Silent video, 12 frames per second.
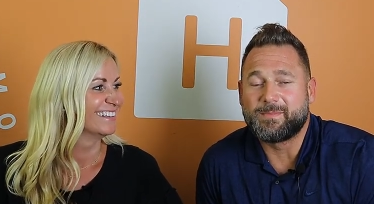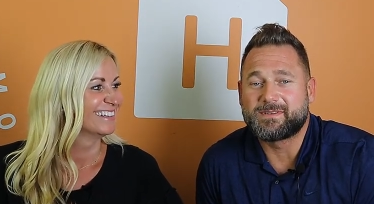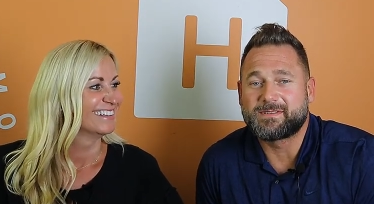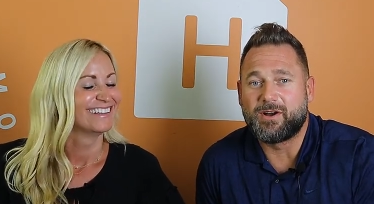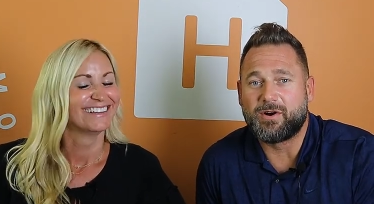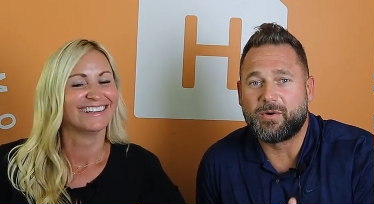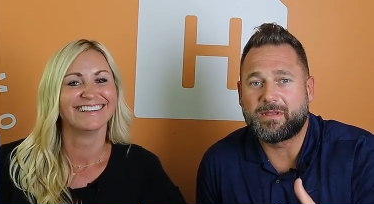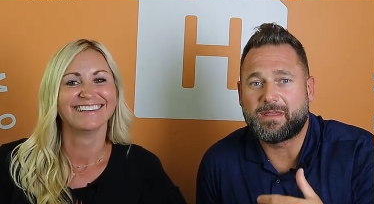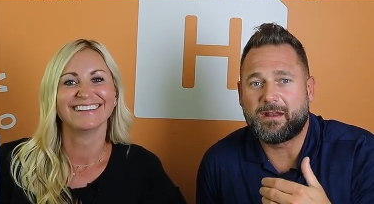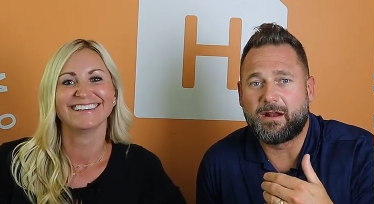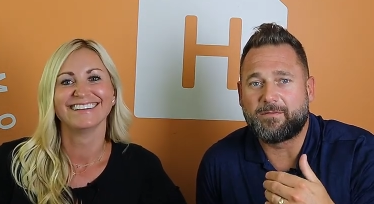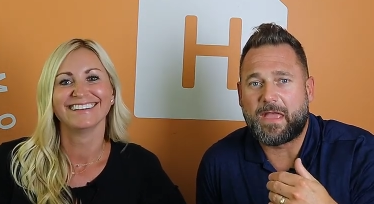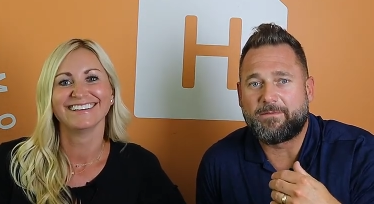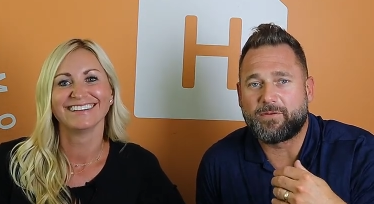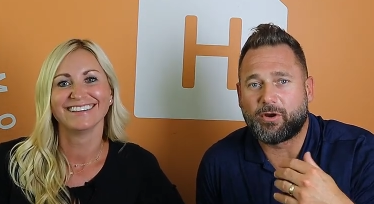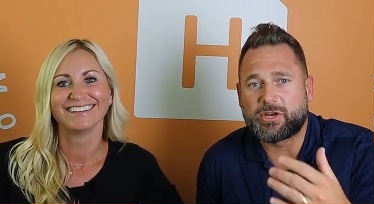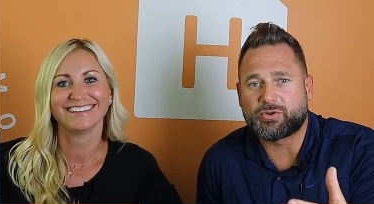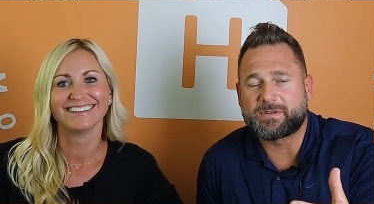Speaker 1: So, you know, if
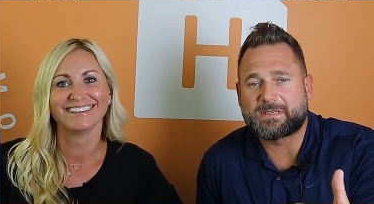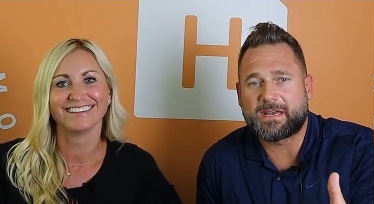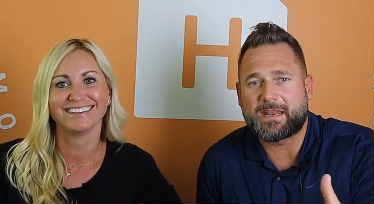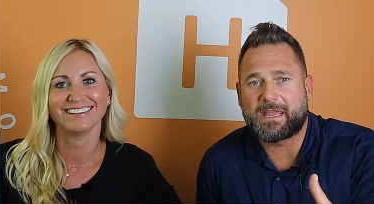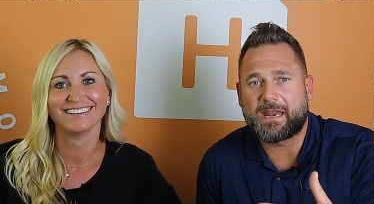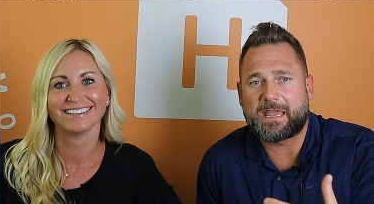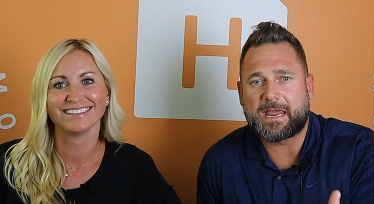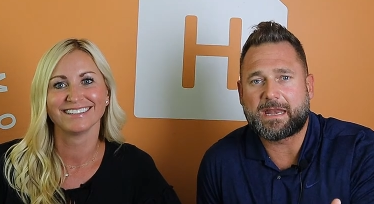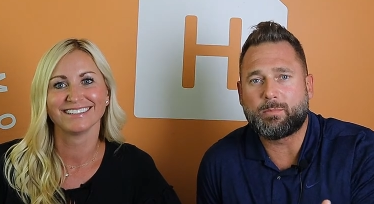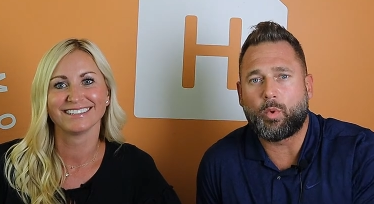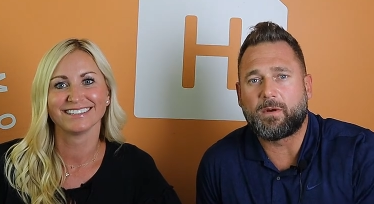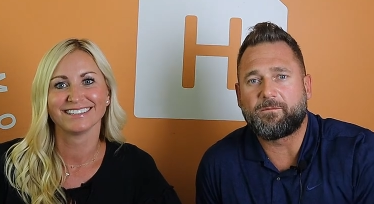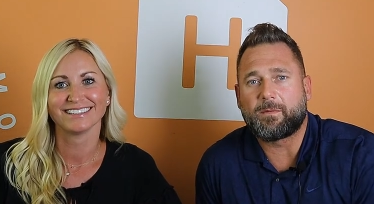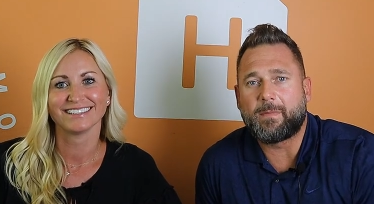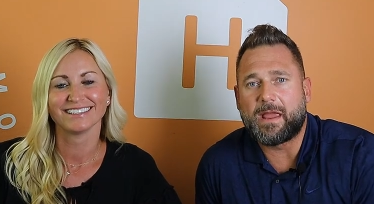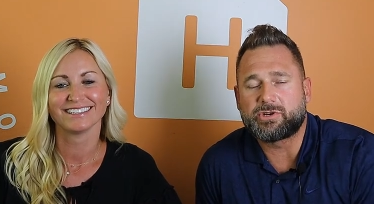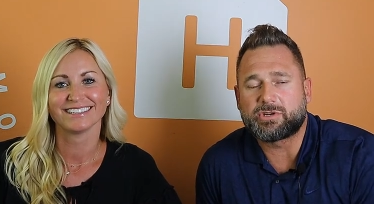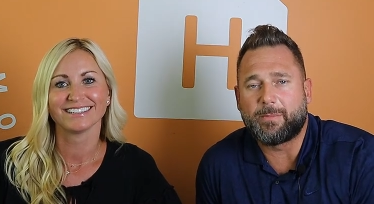you're interested in getting any more
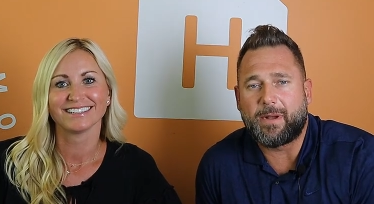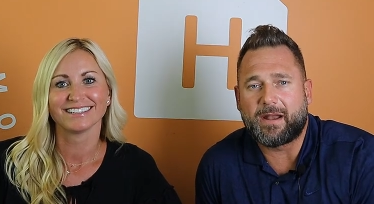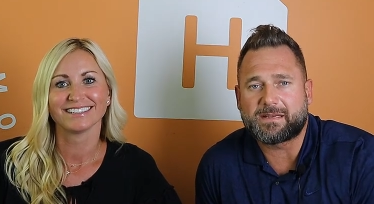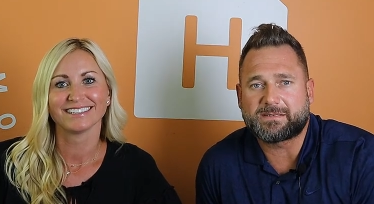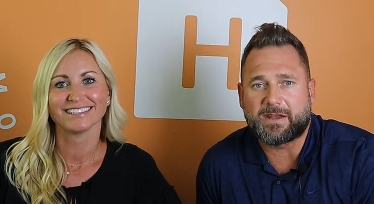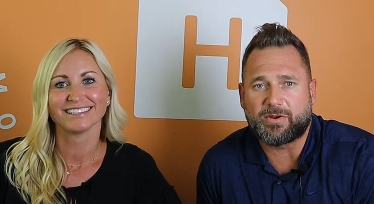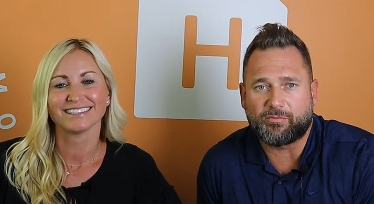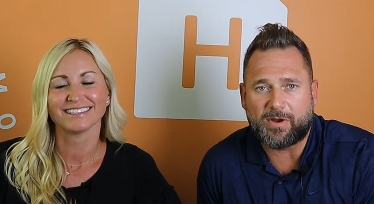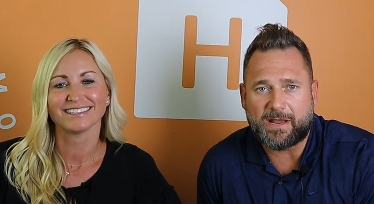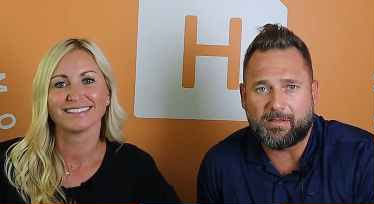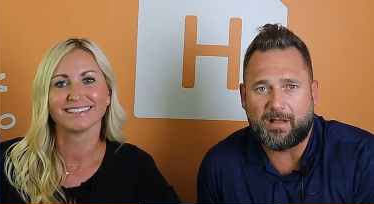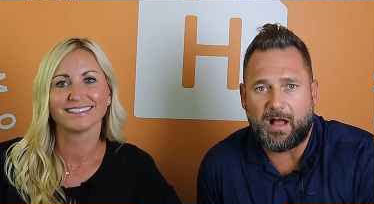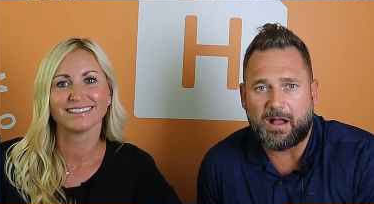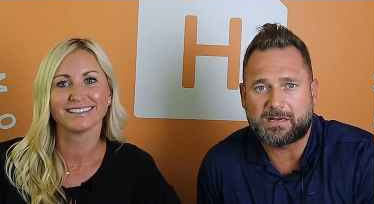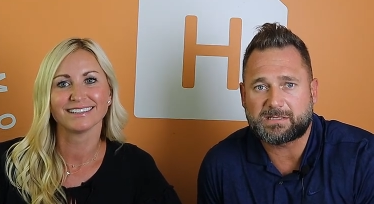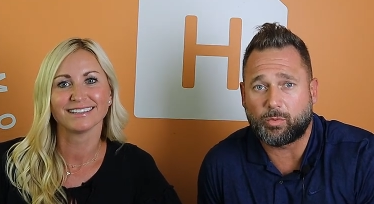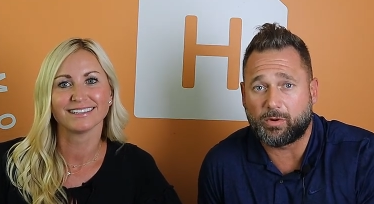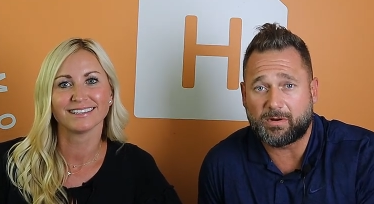information about extended rate
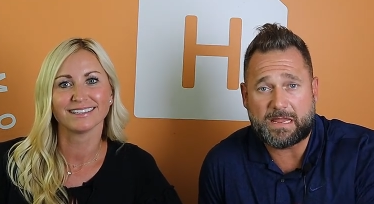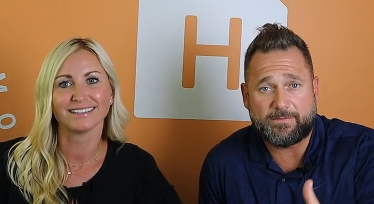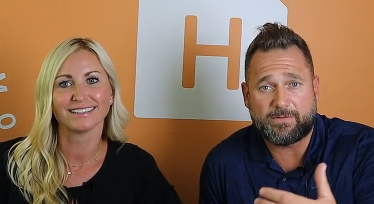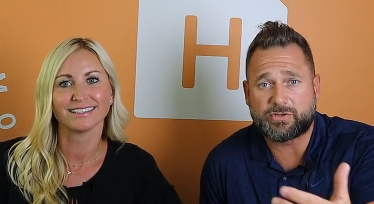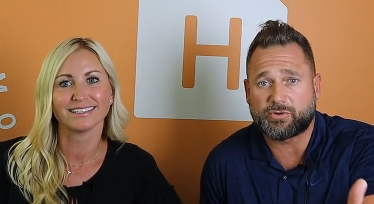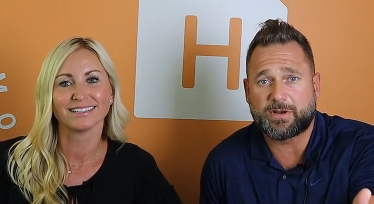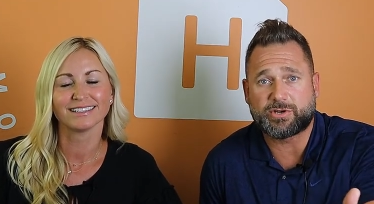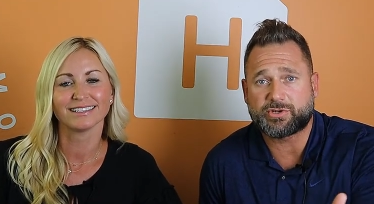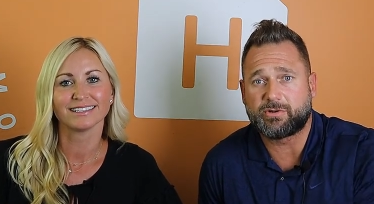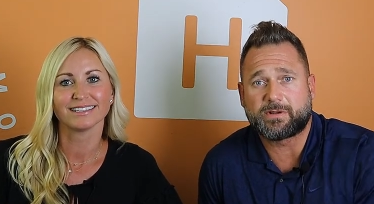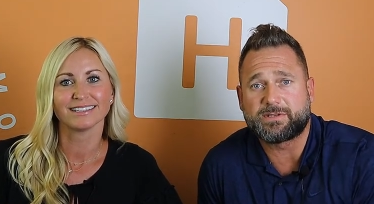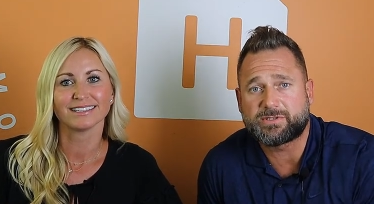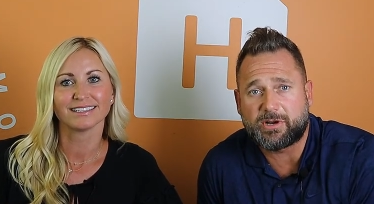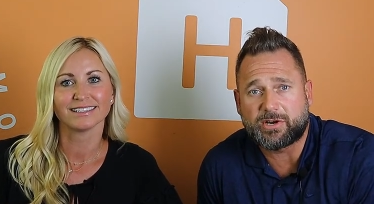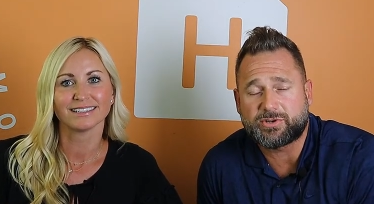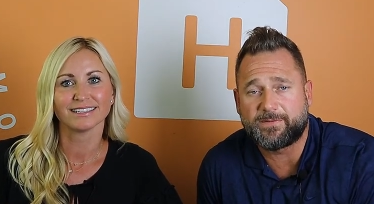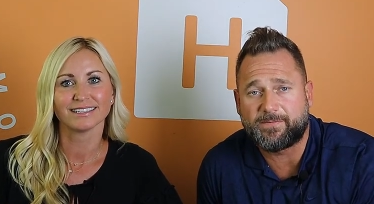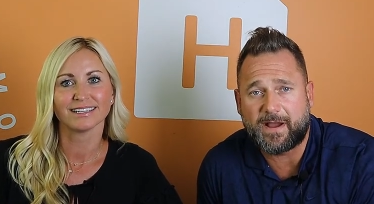locks or even traditional
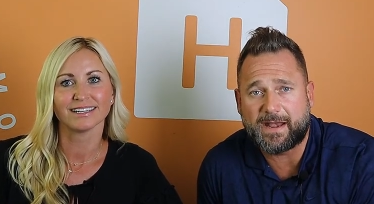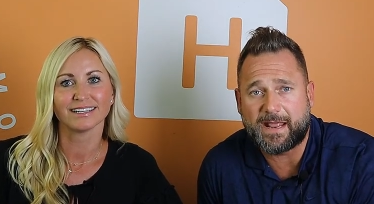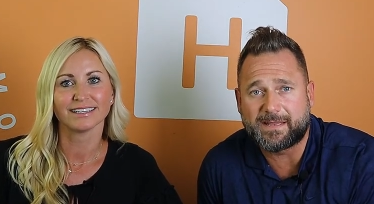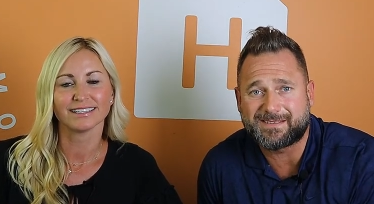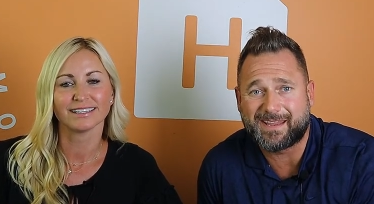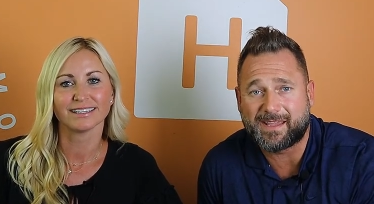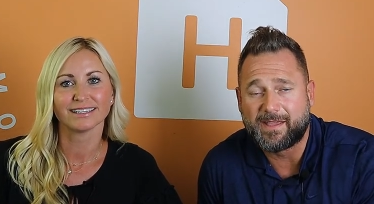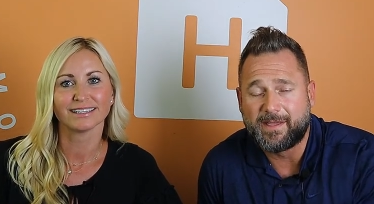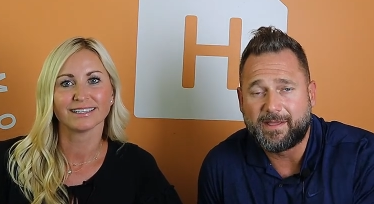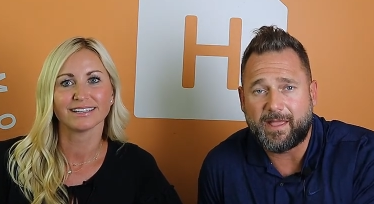construction financing